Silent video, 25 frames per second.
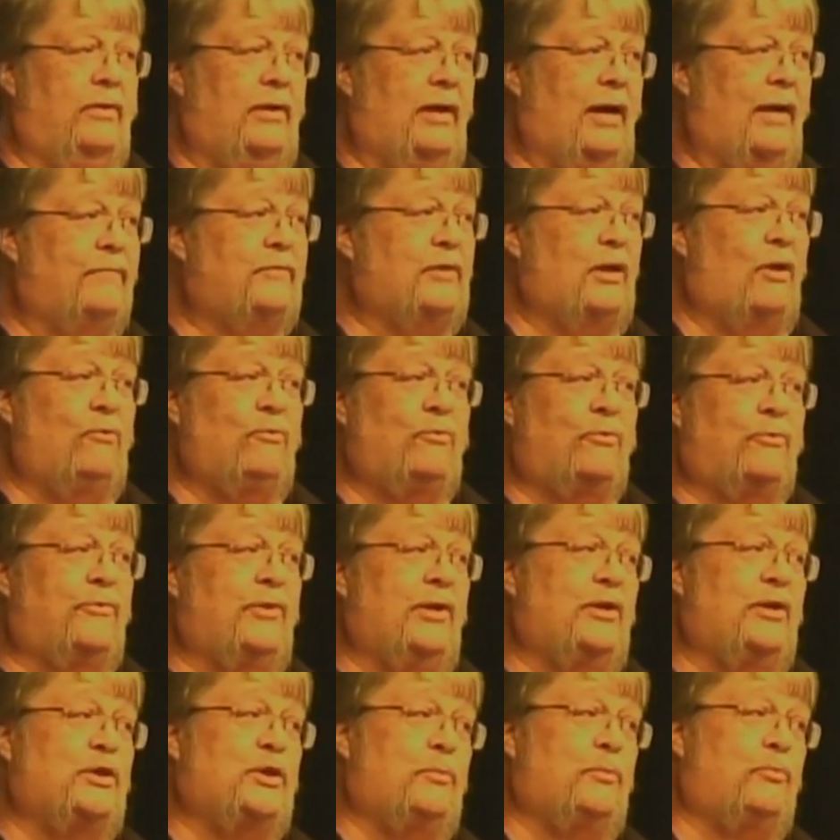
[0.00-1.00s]
I've told her
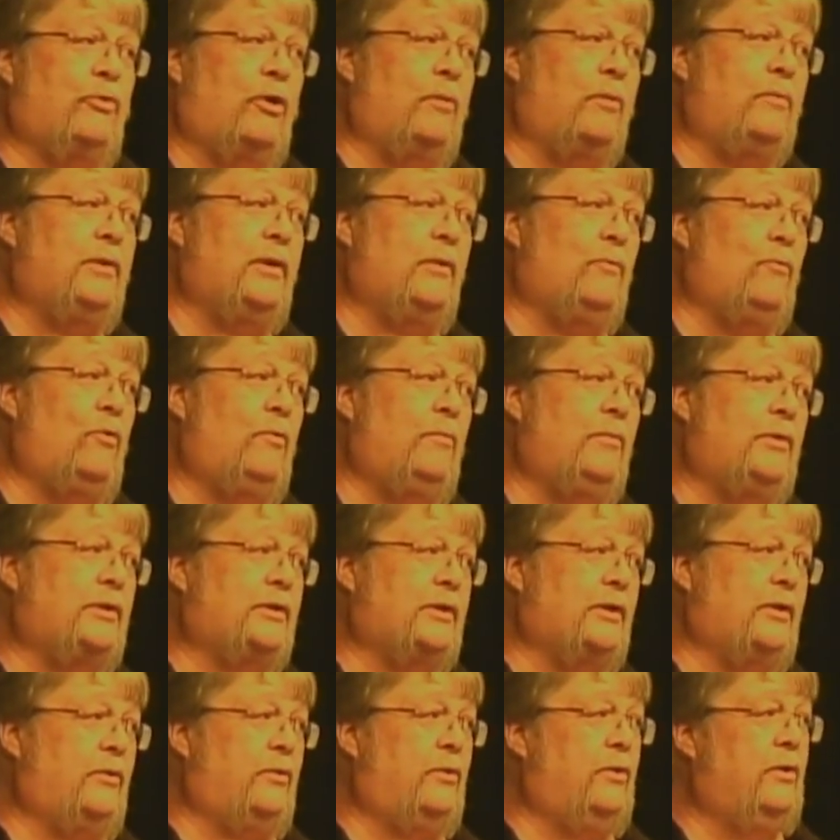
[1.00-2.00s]
things she probably didn't want me
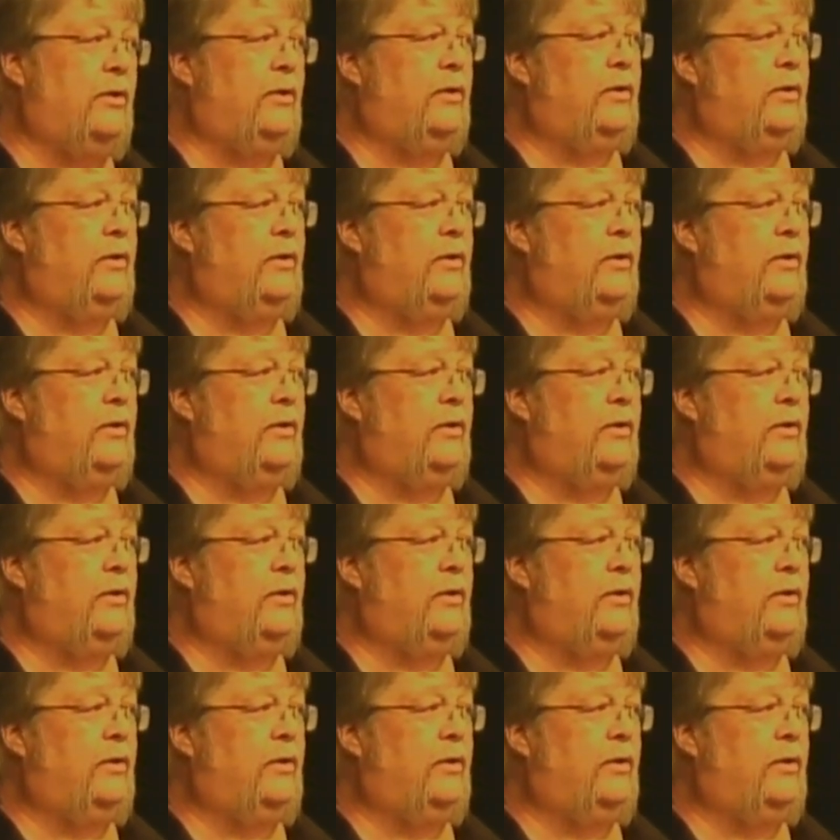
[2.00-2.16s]
to.